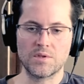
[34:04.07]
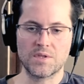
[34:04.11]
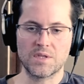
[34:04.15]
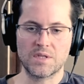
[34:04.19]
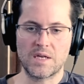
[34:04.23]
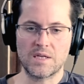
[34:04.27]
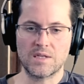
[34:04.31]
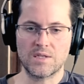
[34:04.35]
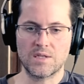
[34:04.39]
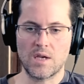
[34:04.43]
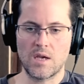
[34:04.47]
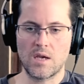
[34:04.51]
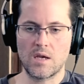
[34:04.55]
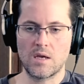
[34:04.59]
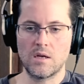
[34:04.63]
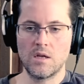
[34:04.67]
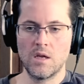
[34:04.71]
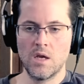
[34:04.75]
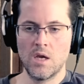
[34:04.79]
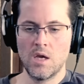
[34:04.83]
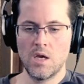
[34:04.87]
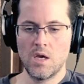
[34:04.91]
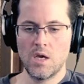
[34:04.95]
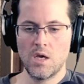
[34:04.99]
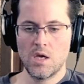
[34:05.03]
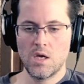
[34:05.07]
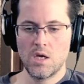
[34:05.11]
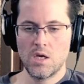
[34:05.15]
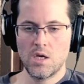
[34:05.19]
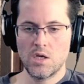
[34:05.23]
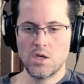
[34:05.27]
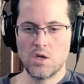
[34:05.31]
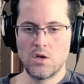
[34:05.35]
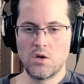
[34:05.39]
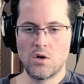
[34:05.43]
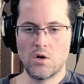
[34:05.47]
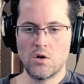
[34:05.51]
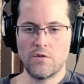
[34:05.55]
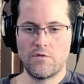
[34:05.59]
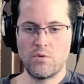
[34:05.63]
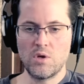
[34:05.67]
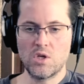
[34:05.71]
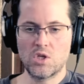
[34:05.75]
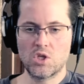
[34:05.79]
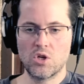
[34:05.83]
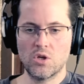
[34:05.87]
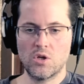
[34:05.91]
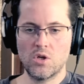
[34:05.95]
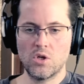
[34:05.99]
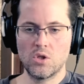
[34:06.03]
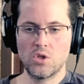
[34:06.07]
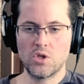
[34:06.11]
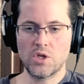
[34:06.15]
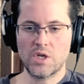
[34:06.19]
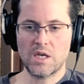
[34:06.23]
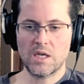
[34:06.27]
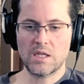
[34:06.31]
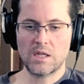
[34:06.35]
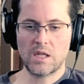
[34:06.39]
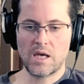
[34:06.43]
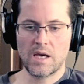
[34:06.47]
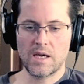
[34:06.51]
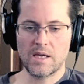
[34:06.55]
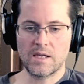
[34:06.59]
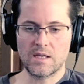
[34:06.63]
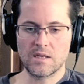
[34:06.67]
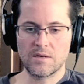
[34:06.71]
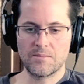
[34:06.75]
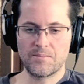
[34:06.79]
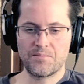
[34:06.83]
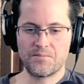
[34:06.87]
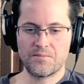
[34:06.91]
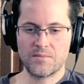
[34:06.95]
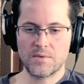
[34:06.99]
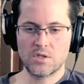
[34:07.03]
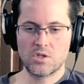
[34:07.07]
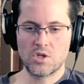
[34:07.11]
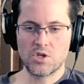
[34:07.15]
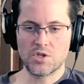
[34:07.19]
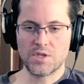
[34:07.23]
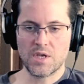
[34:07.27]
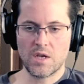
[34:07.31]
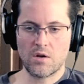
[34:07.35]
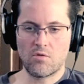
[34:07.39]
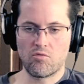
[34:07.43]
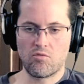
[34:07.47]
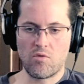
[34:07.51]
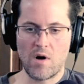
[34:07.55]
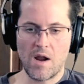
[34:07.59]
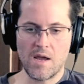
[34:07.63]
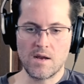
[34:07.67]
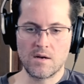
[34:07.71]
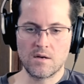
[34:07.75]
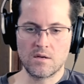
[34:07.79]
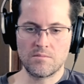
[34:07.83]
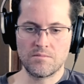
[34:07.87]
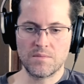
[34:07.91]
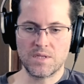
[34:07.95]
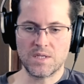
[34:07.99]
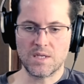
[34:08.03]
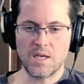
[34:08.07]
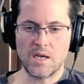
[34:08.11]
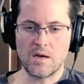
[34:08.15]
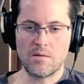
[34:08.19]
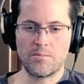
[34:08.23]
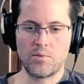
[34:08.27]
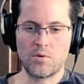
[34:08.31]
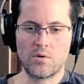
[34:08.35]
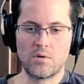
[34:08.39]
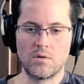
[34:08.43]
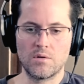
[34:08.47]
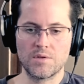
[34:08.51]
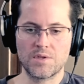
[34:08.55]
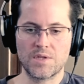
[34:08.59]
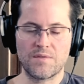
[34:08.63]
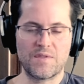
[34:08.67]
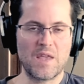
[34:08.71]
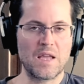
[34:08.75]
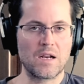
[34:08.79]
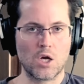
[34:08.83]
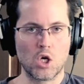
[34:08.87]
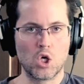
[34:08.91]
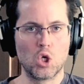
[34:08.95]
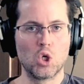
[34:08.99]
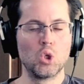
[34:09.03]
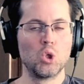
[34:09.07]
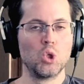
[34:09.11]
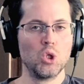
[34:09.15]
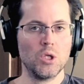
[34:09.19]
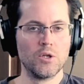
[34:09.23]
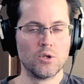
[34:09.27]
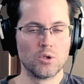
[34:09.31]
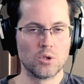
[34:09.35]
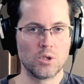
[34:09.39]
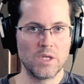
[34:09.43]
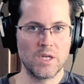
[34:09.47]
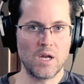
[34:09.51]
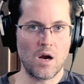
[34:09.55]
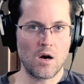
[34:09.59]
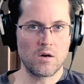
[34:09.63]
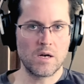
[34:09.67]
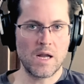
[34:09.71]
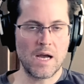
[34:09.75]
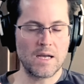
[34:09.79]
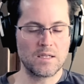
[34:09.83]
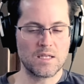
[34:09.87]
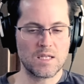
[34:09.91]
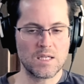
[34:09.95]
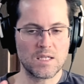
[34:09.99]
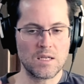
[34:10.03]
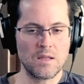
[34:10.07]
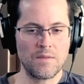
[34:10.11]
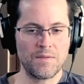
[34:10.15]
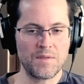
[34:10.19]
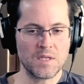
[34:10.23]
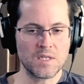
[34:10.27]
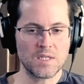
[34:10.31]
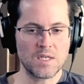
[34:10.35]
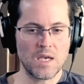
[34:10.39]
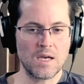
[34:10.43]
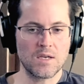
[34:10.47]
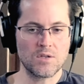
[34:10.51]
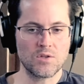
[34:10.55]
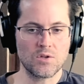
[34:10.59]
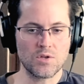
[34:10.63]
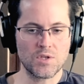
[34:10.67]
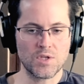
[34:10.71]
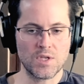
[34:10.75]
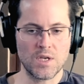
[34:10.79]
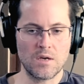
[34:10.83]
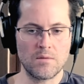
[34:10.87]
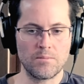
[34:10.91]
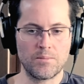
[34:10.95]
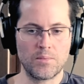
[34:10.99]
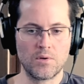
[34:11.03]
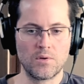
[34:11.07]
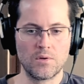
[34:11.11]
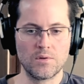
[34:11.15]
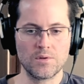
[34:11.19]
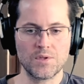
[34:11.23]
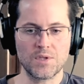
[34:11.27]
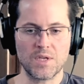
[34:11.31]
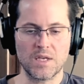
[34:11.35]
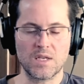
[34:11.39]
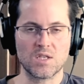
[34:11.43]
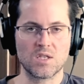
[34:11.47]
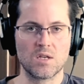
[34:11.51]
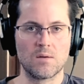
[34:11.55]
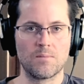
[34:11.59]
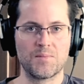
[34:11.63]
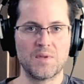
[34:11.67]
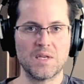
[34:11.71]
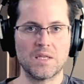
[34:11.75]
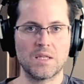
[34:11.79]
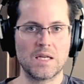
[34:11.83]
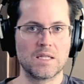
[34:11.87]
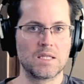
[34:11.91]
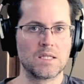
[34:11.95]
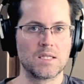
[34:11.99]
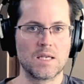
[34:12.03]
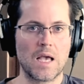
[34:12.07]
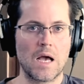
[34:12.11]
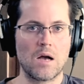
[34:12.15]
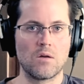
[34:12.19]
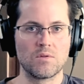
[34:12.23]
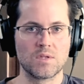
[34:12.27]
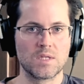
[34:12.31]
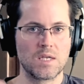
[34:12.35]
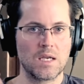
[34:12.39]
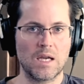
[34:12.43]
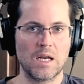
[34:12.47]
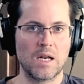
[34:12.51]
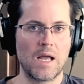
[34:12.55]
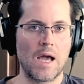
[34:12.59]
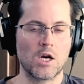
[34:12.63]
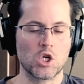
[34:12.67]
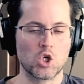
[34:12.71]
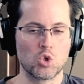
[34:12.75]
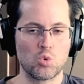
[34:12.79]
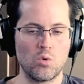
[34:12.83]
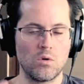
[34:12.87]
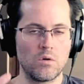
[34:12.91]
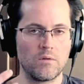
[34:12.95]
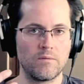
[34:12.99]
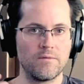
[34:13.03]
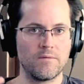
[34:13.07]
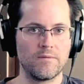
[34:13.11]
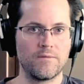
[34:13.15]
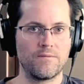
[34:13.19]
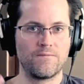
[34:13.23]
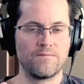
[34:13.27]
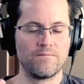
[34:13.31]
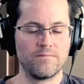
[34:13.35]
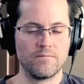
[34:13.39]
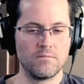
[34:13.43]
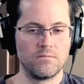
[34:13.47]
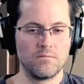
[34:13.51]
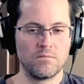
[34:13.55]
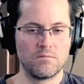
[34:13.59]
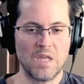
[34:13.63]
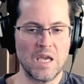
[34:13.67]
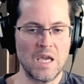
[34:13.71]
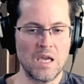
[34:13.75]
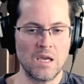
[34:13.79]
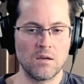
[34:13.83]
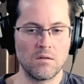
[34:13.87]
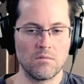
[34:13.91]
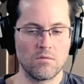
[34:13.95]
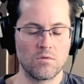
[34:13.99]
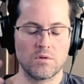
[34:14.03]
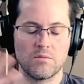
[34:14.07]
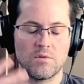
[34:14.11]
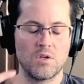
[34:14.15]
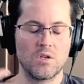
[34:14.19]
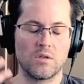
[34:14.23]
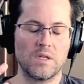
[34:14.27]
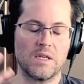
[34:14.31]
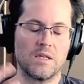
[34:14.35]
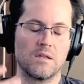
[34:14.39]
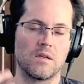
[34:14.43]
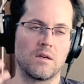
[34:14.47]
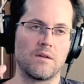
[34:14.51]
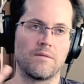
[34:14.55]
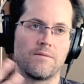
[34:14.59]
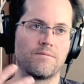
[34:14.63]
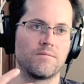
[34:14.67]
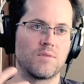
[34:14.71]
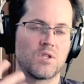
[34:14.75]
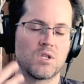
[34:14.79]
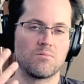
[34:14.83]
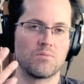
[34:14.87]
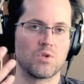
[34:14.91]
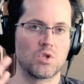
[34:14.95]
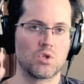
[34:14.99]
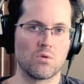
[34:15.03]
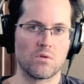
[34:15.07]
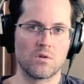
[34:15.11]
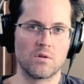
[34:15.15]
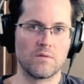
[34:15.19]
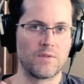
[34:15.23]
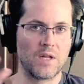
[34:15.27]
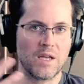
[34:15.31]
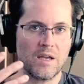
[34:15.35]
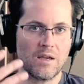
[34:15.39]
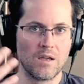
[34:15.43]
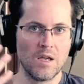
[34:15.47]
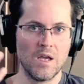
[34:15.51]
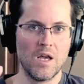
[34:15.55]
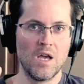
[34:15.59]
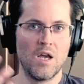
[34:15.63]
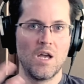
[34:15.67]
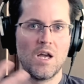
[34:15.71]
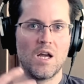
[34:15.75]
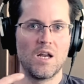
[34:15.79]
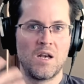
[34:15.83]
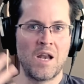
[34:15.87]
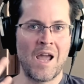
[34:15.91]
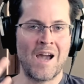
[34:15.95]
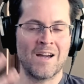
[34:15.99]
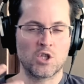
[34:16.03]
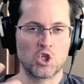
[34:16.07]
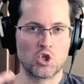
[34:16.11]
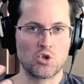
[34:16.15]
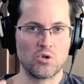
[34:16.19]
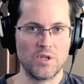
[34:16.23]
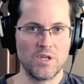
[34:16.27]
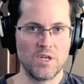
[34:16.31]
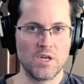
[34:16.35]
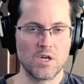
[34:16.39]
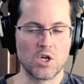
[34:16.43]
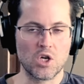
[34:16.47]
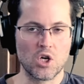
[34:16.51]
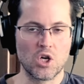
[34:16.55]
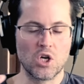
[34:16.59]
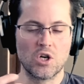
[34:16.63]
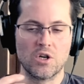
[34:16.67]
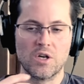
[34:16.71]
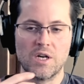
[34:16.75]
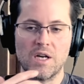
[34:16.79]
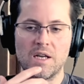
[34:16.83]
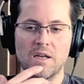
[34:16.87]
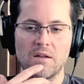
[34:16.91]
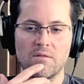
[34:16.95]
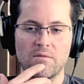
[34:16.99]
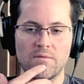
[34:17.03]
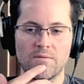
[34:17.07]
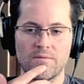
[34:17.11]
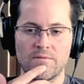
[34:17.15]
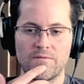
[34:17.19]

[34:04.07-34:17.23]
and I said, you know, if we took a look at like just like random samples that clearly are not synthesizer samples, like something that sounds like an actual thing, or you know, like some sort of like naturally occurring